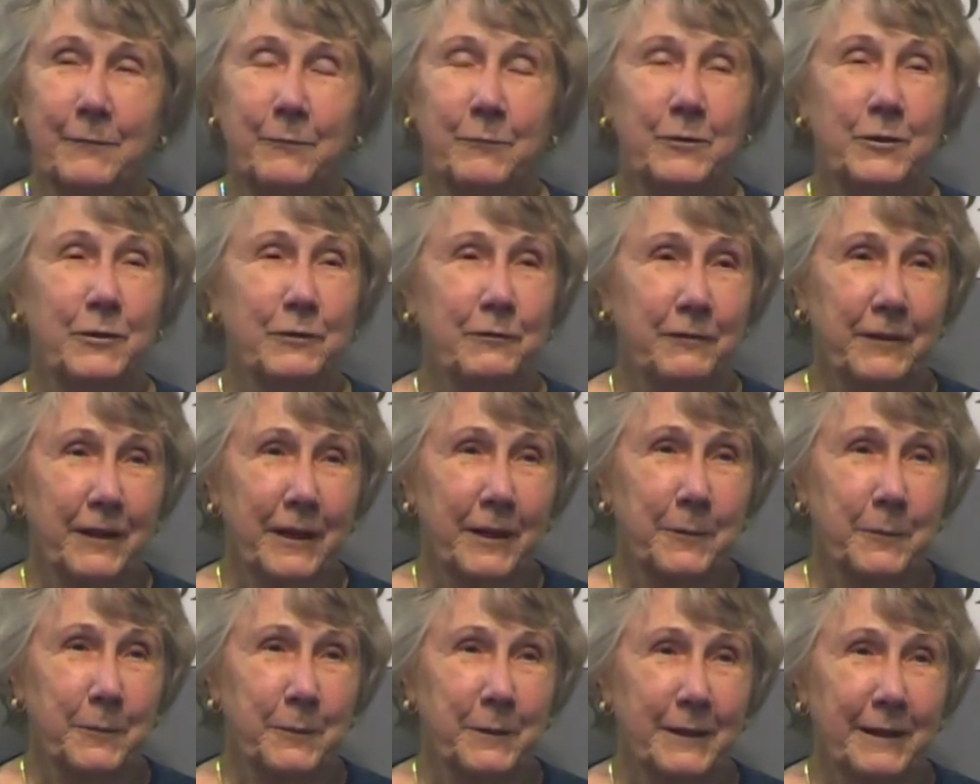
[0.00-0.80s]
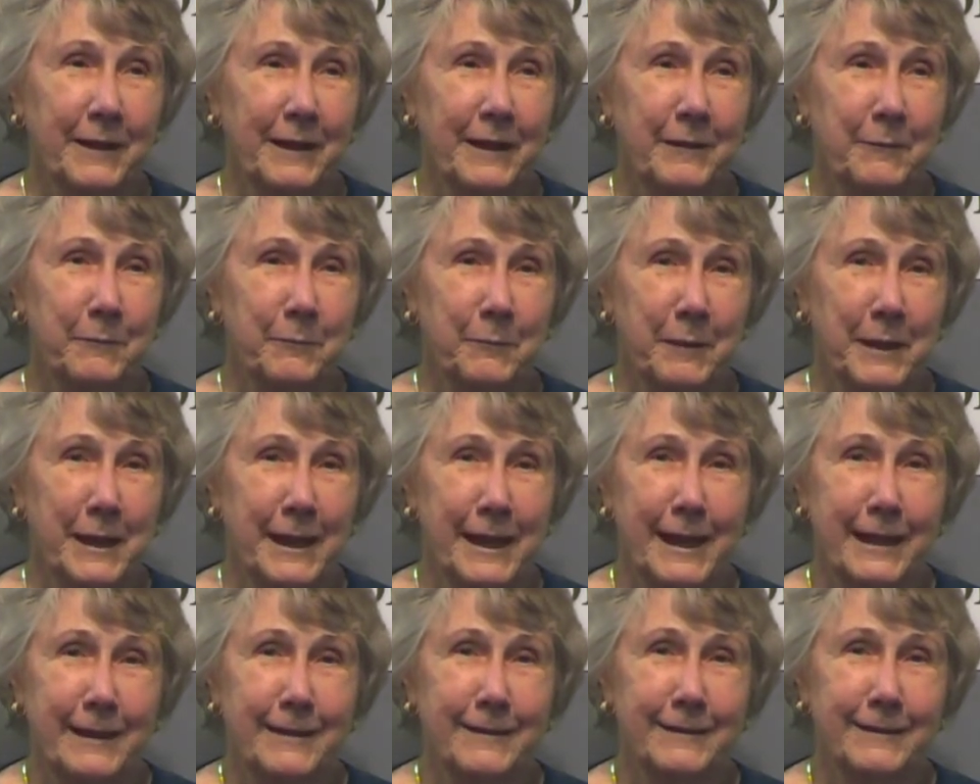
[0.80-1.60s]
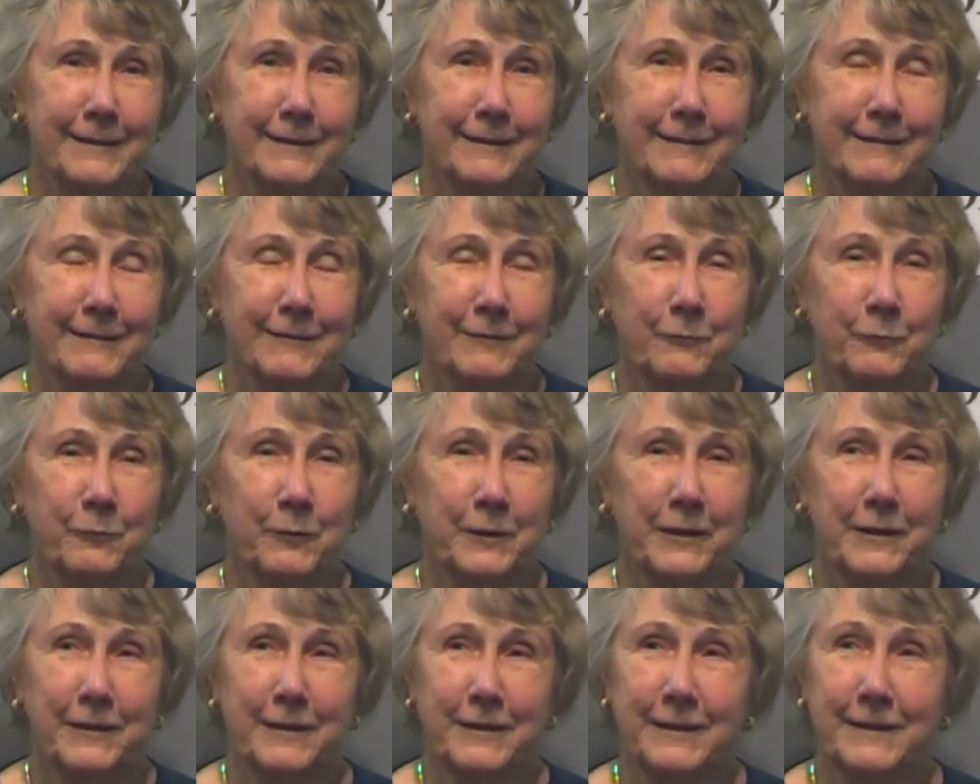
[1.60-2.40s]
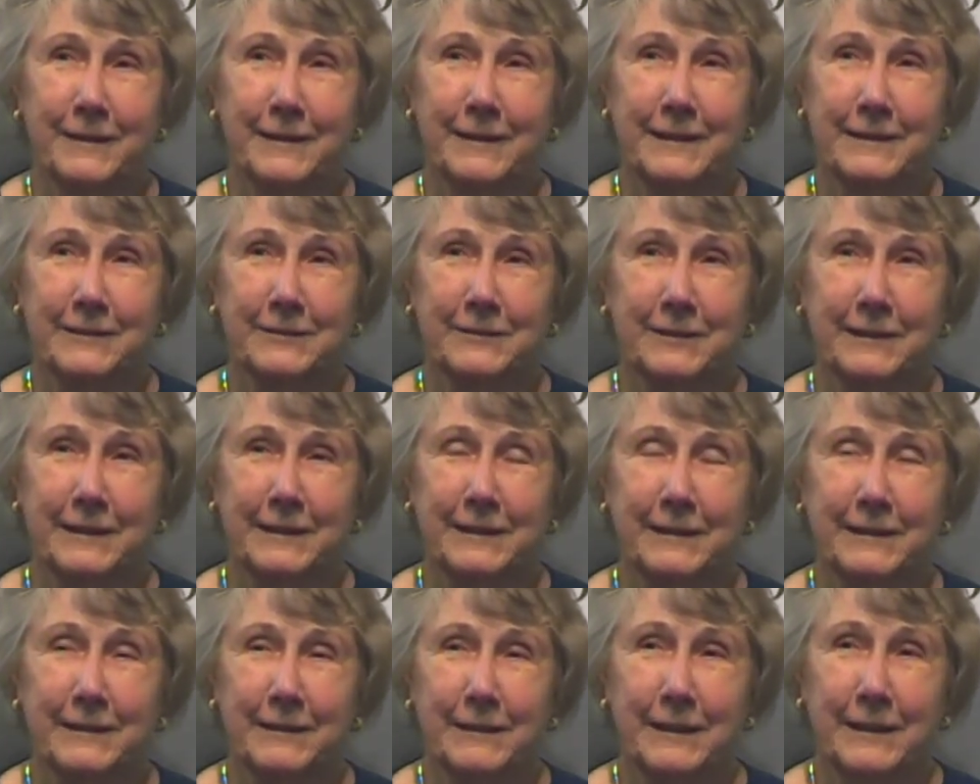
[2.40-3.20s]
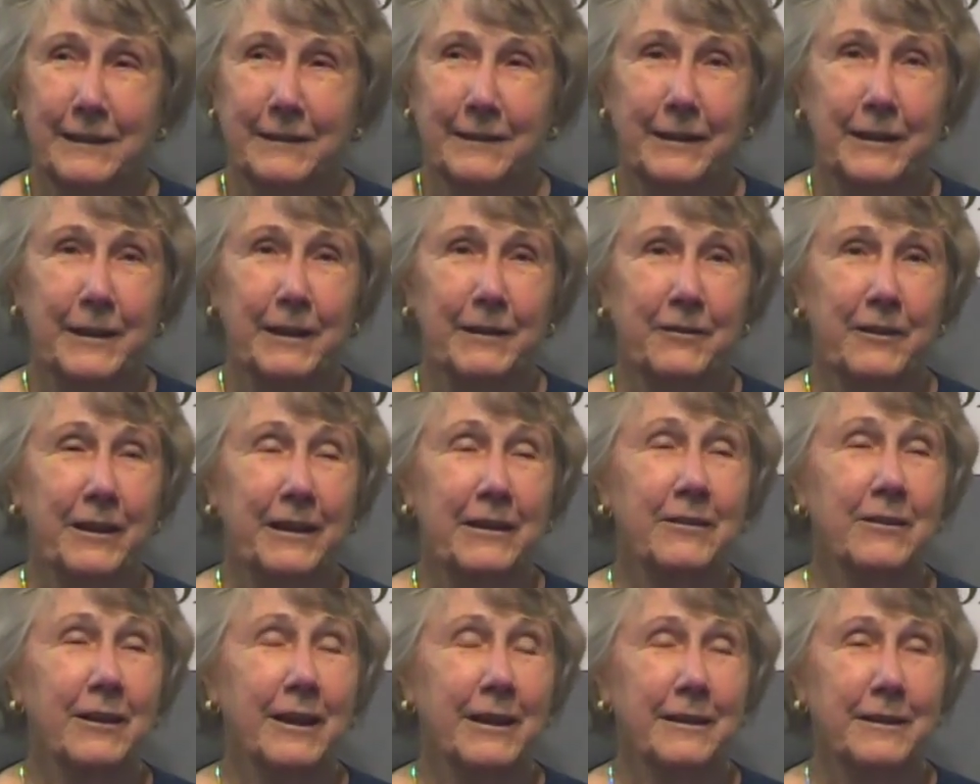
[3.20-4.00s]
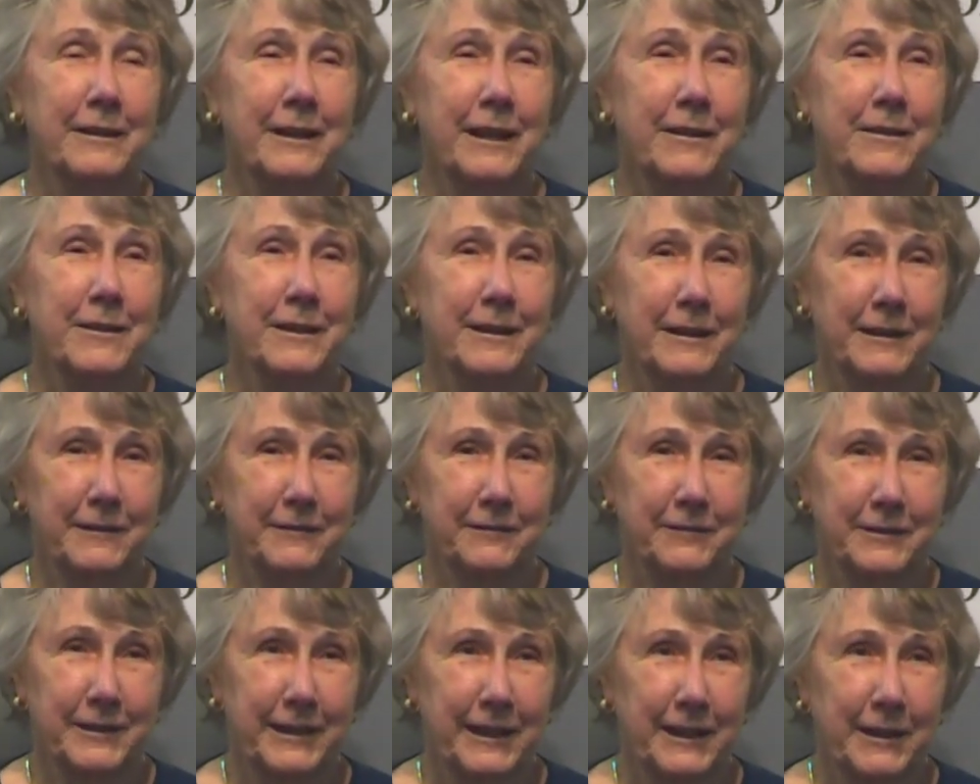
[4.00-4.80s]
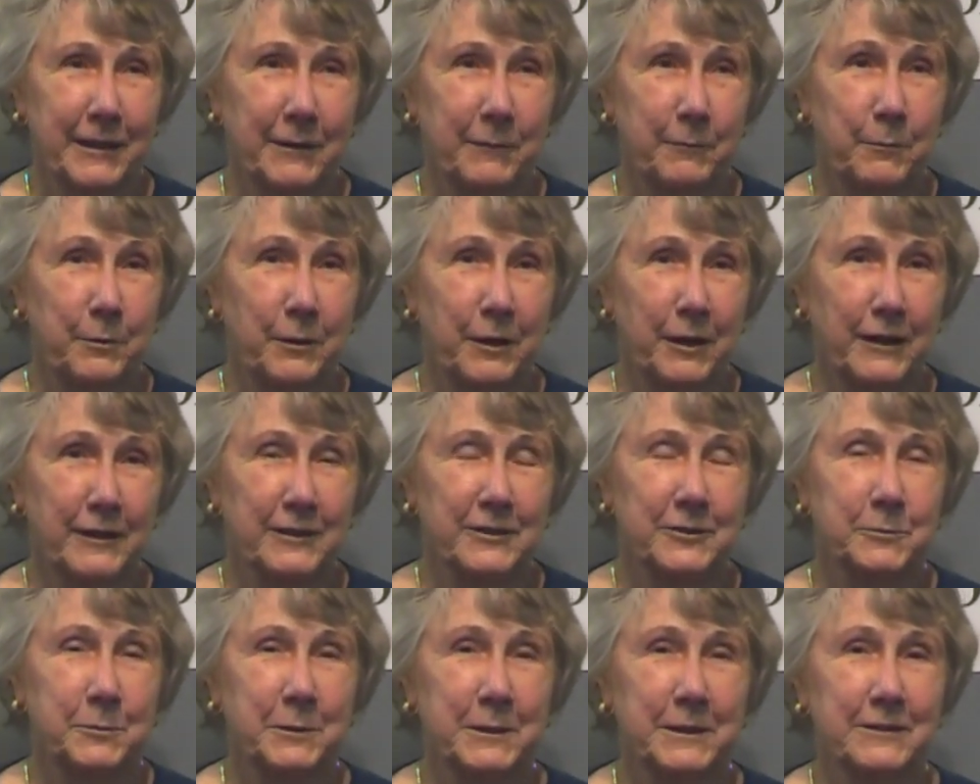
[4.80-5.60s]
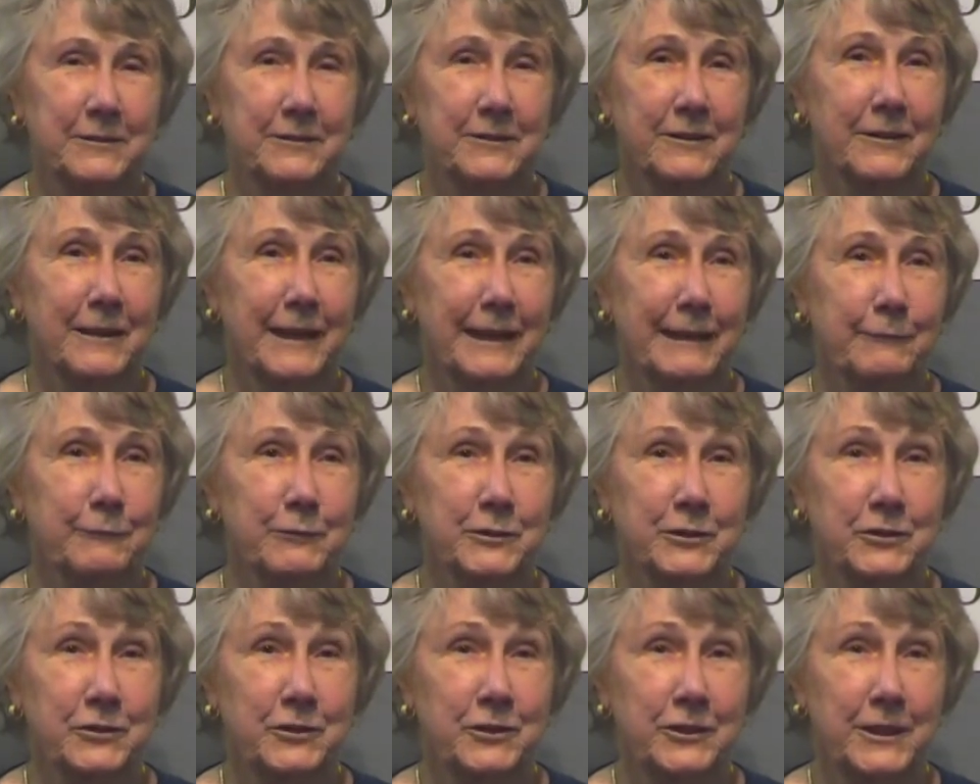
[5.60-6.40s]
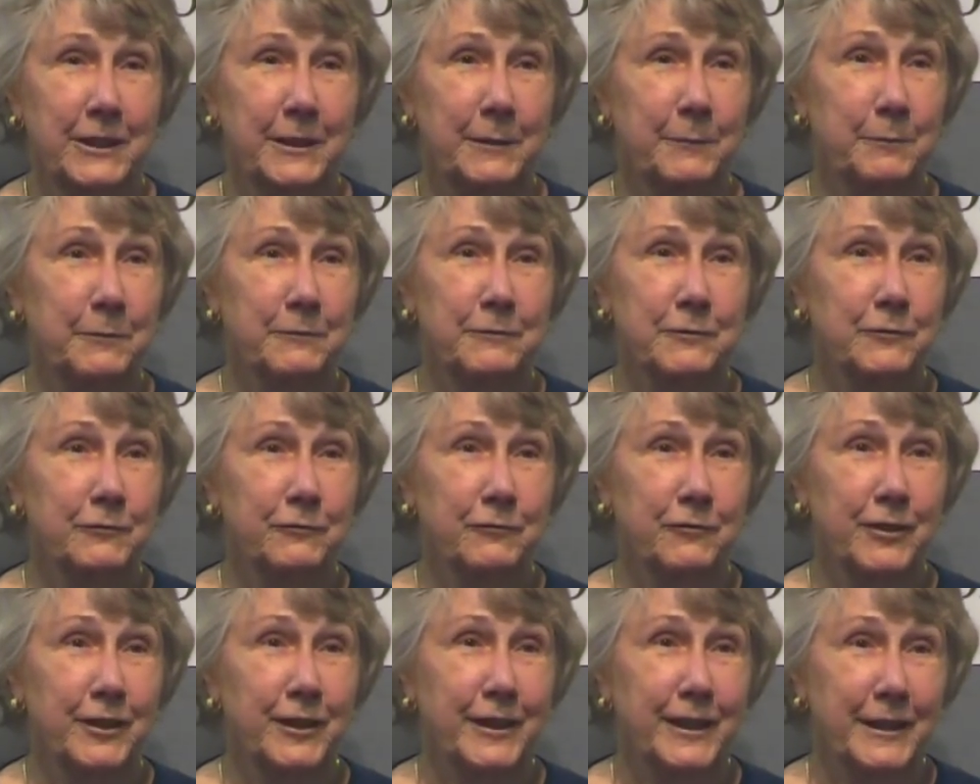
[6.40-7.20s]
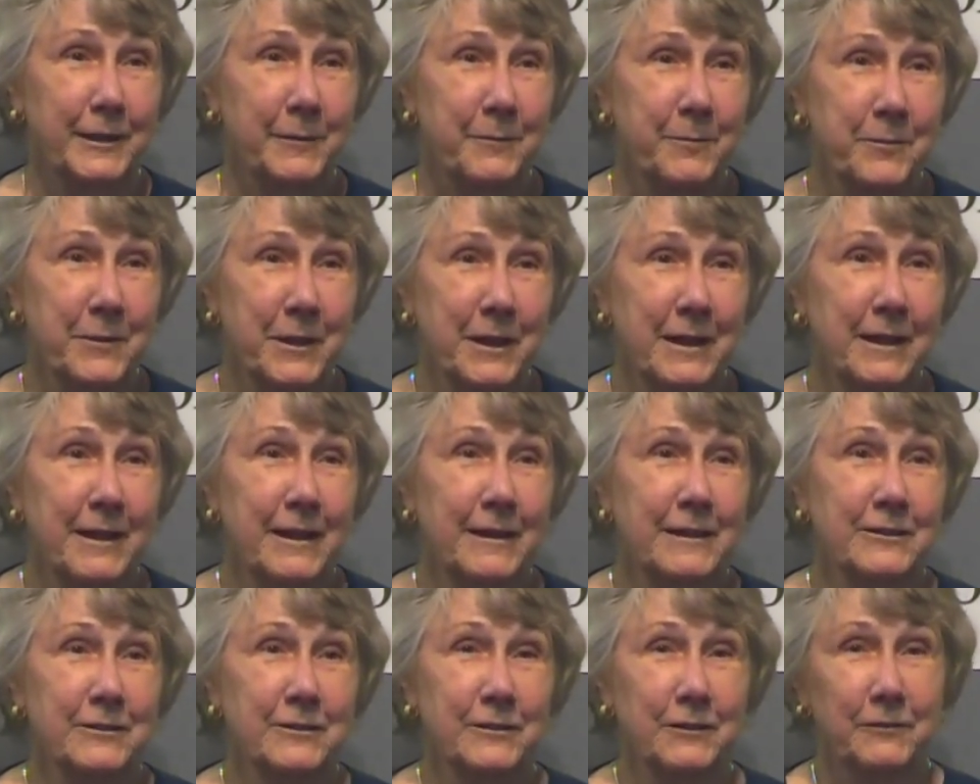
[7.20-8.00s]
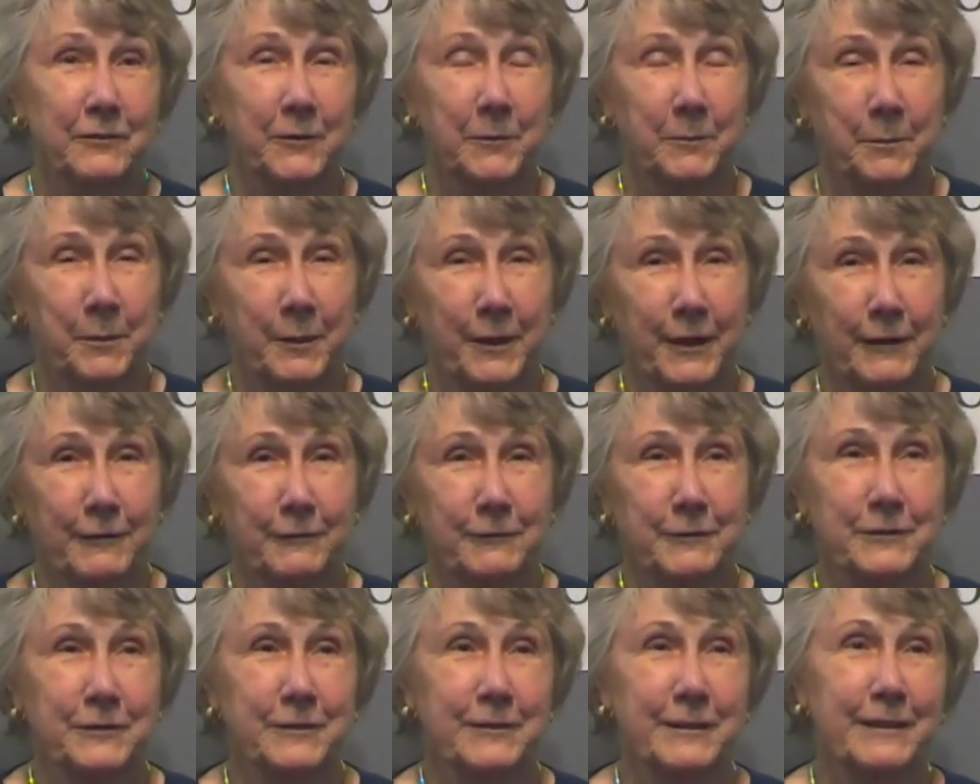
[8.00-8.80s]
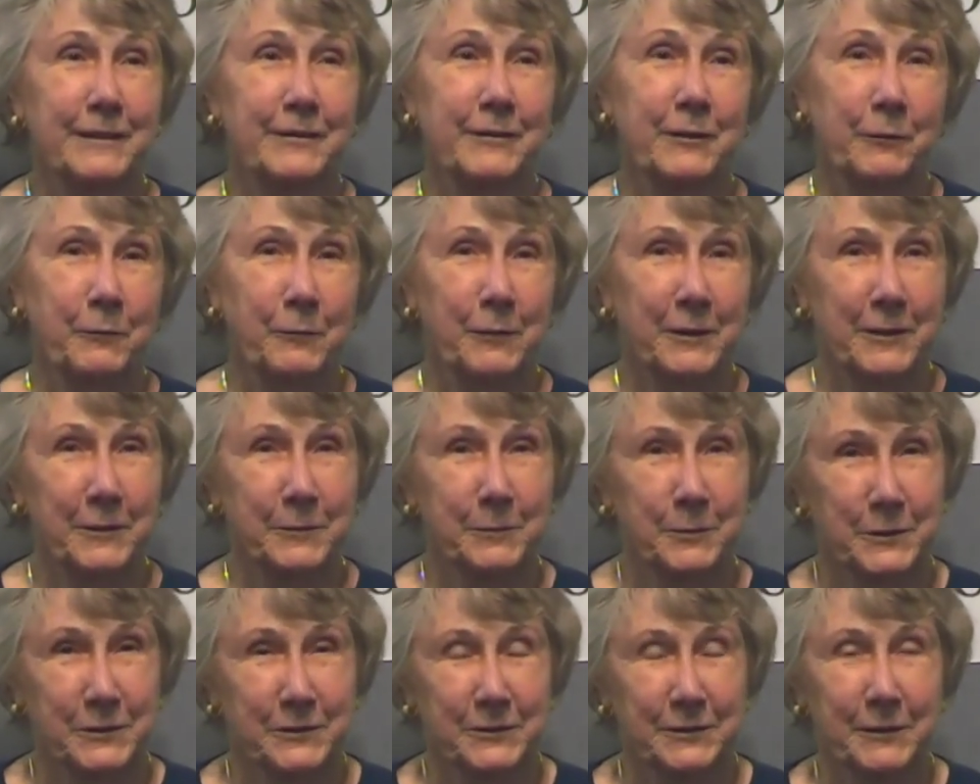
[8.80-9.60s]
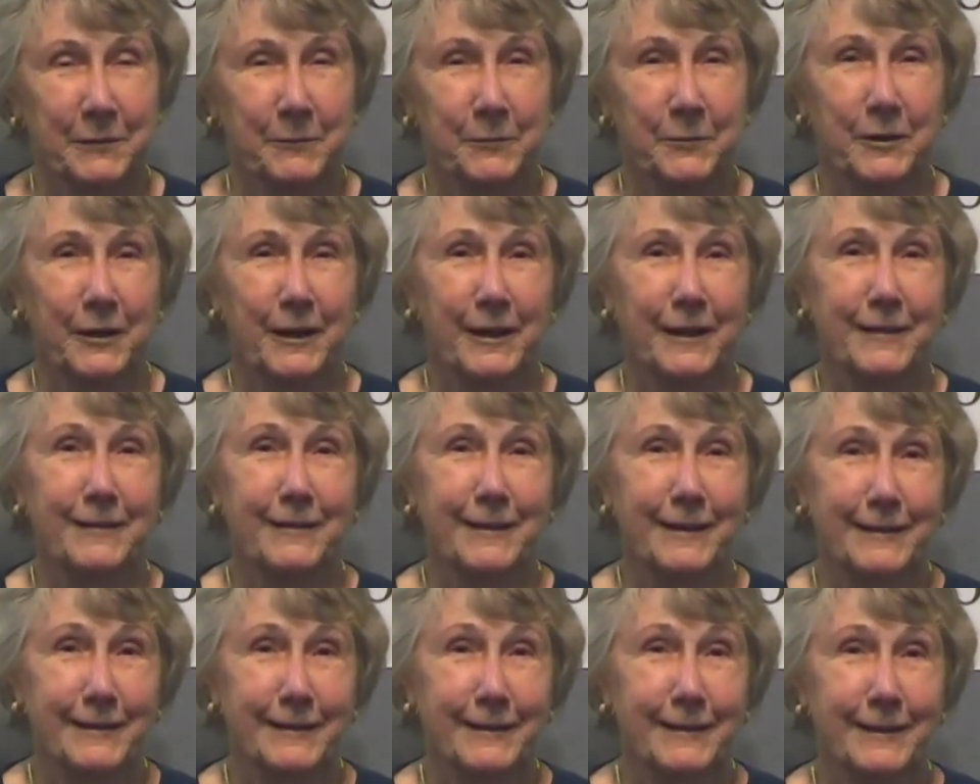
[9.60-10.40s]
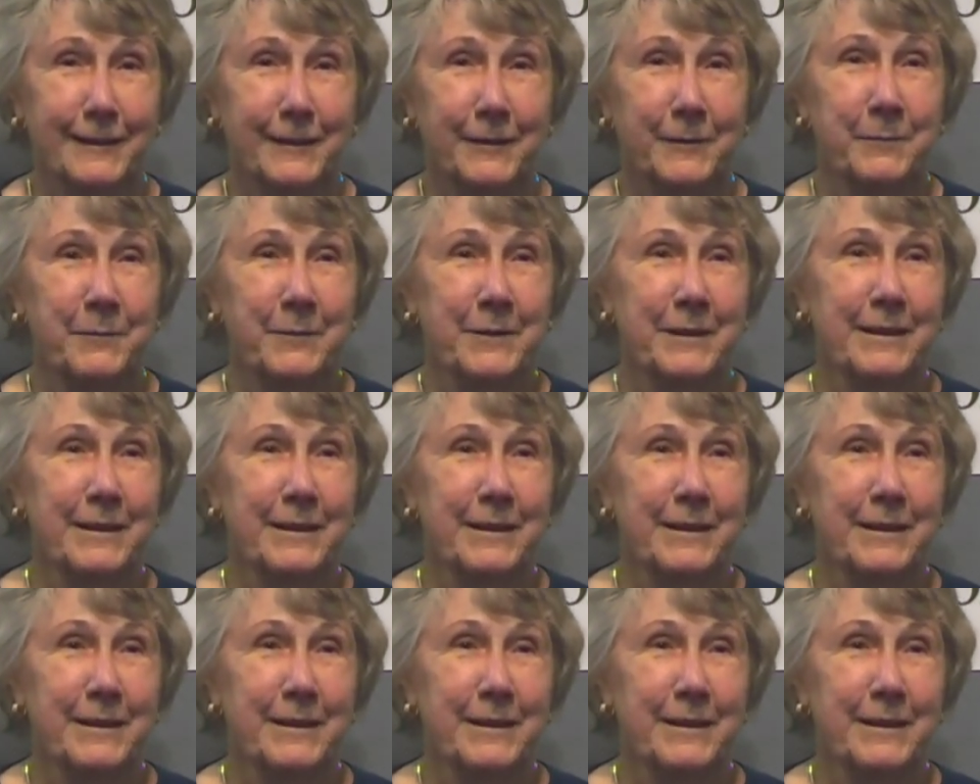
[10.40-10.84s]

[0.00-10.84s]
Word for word: developing like mad. And one of the things they thought nothing of taking parks because the land was cheap. It was free. So if a park was there and they wanted to put something on it, they did.